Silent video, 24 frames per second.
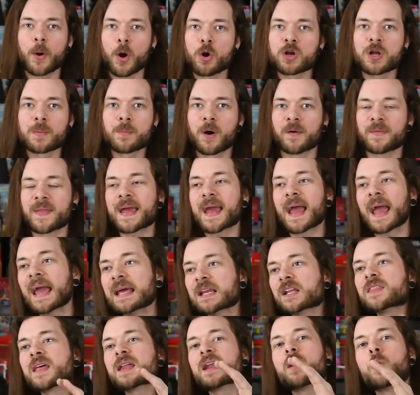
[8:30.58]
Pokemon. They
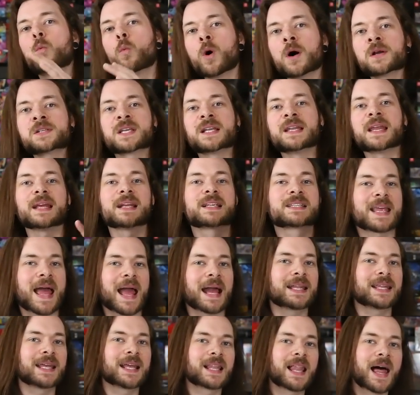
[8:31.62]
hated that it wasn't
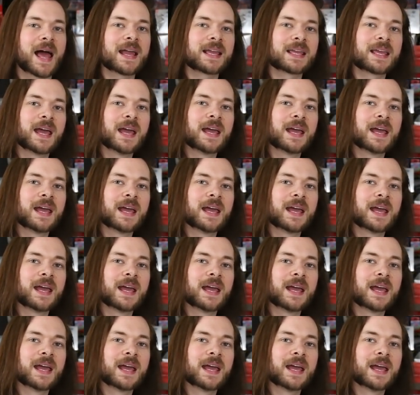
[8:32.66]
exactly like